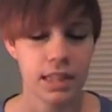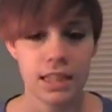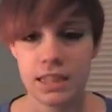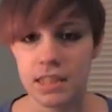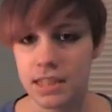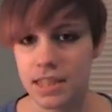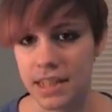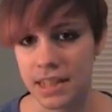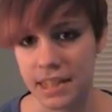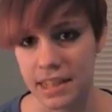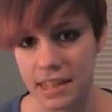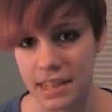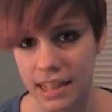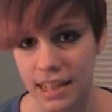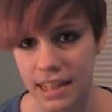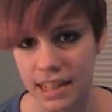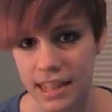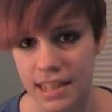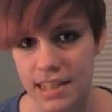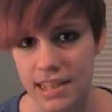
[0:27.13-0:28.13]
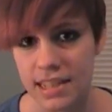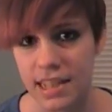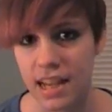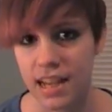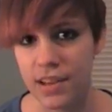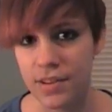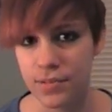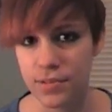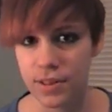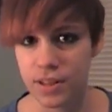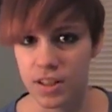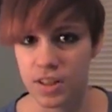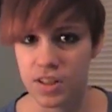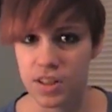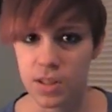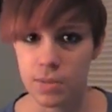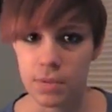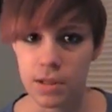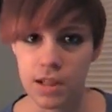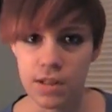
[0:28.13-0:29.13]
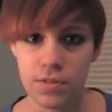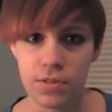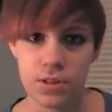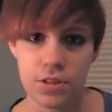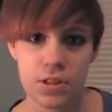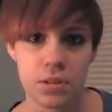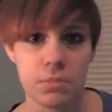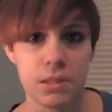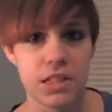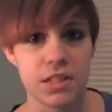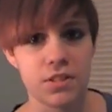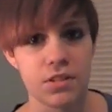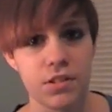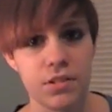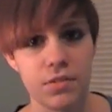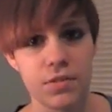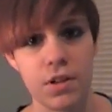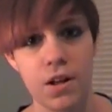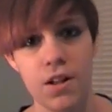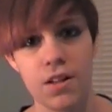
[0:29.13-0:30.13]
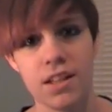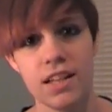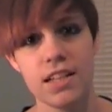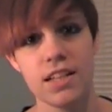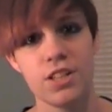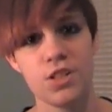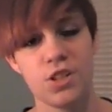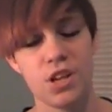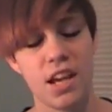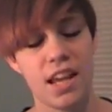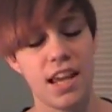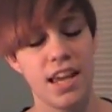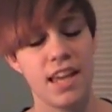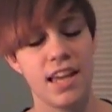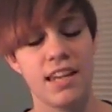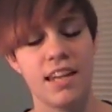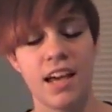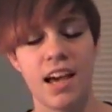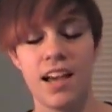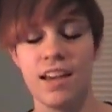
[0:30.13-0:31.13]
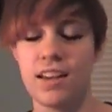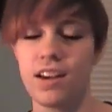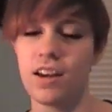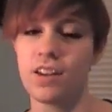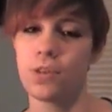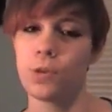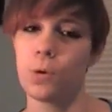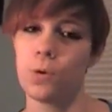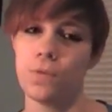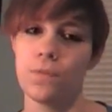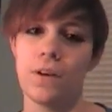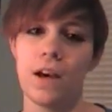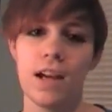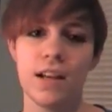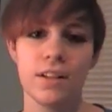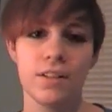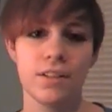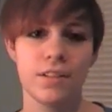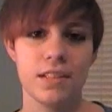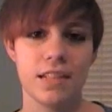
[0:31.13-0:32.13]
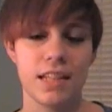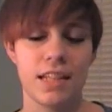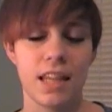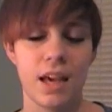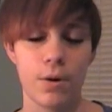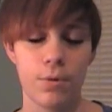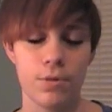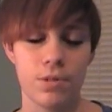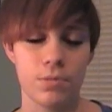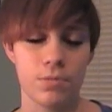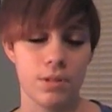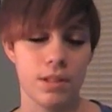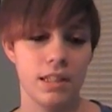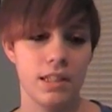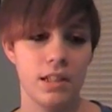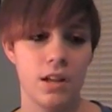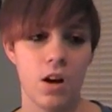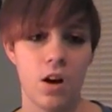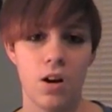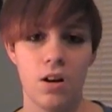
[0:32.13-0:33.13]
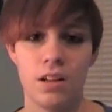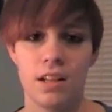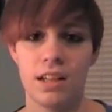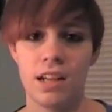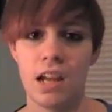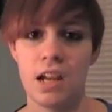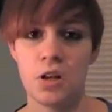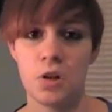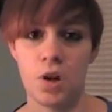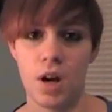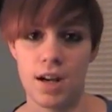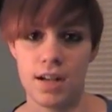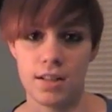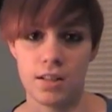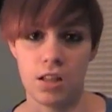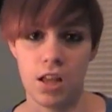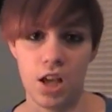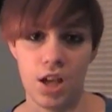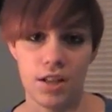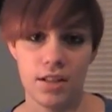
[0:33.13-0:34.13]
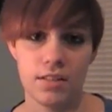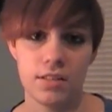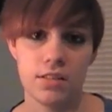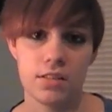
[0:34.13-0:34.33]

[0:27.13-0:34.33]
Second thing is, I finished my first semester of college, and I got through finals, and that was really hard, and I cried a lot.